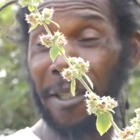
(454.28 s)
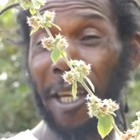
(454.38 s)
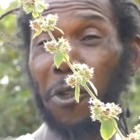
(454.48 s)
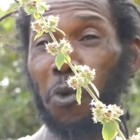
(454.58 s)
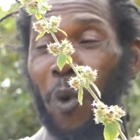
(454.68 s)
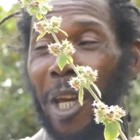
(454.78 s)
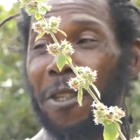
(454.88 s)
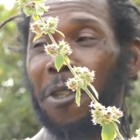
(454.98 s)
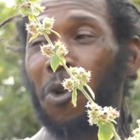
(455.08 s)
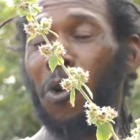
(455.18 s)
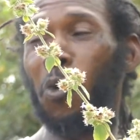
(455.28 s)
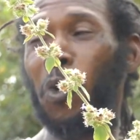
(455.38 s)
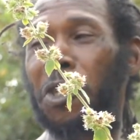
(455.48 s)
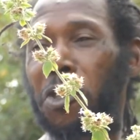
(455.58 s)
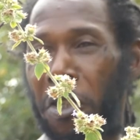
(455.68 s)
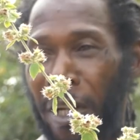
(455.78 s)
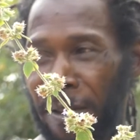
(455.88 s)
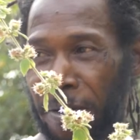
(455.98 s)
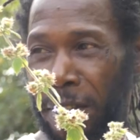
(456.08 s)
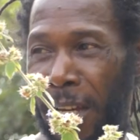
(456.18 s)
there is where this old
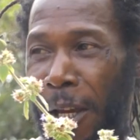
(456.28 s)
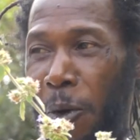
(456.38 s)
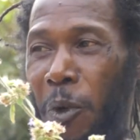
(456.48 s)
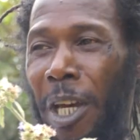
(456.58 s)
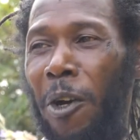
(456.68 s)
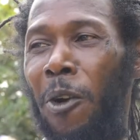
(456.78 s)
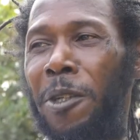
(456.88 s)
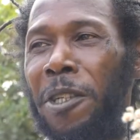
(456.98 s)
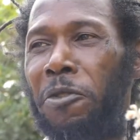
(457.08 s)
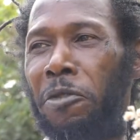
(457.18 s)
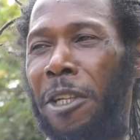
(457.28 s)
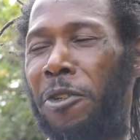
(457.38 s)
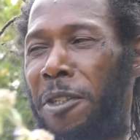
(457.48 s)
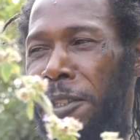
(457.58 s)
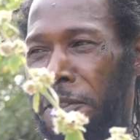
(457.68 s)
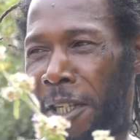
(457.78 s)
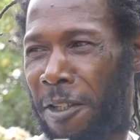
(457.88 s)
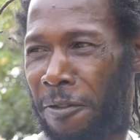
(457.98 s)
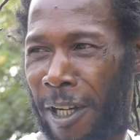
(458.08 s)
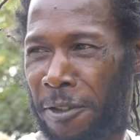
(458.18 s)
witchcraft, where all this religion in
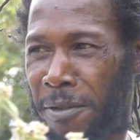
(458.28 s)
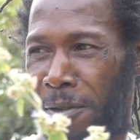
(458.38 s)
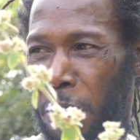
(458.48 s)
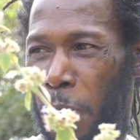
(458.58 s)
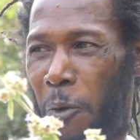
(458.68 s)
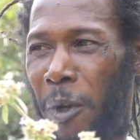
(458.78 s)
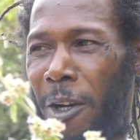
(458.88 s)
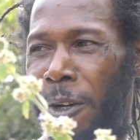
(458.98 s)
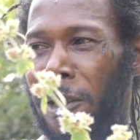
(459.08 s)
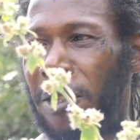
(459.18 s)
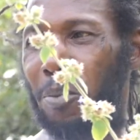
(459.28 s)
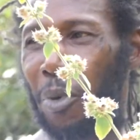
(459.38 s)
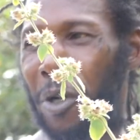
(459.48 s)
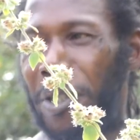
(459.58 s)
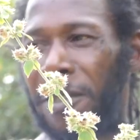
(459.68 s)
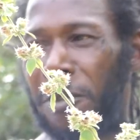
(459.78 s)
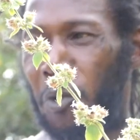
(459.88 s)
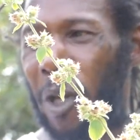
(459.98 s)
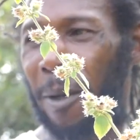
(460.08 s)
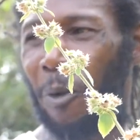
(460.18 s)
sacrification, where all these borders,
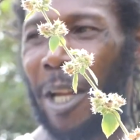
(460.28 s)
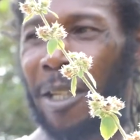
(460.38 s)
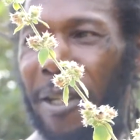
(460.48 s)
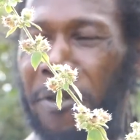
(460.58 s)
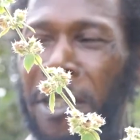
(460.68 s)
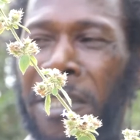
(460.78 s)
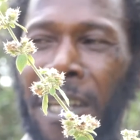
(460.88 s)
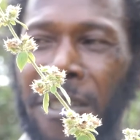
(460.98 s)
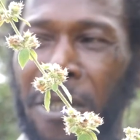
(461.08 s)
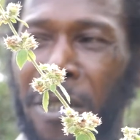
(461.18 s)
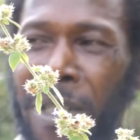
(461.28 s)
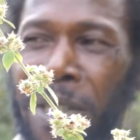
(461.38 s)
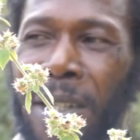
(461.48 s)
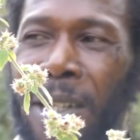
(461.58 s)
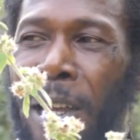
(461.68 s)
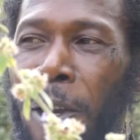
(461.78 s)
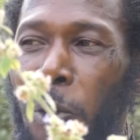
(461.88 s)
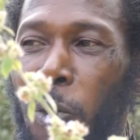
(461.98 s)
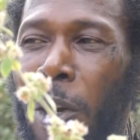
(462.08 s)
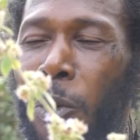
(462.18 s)
where one can reject the order,
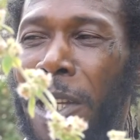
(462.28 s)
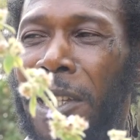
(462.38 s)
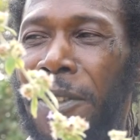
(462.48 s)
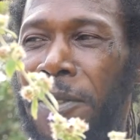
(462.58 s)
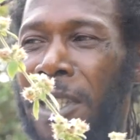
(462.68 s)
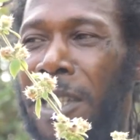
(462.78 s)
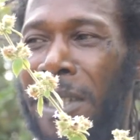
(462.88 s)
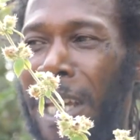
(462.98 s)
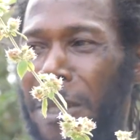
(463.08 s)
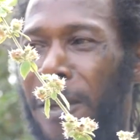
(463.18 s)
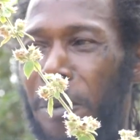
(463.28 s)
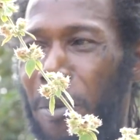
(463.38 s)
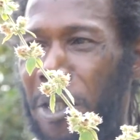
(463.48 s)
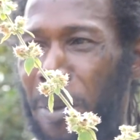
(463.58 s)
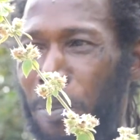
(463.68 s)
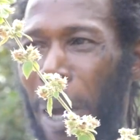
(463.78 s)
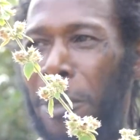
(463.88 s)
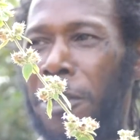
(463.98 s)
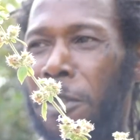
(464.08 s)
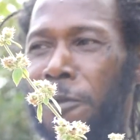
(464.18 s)
where one can say that is a
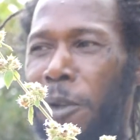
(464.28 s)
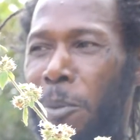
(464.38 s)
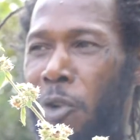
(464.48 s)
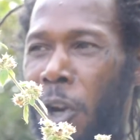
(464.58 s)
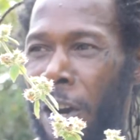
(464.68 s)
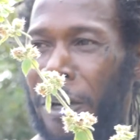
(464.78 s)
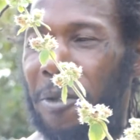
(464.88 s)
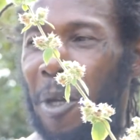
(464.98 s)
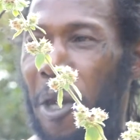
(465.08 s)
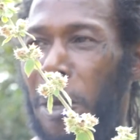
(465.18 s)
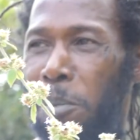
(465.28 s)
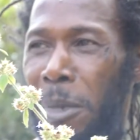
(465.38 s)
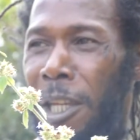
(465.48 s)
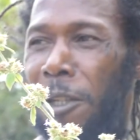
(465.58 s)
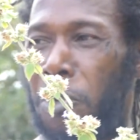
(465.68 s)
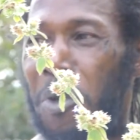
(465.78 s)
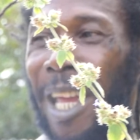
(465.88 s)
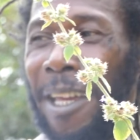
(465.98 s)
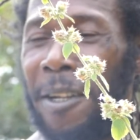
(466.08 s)
permission from God, me to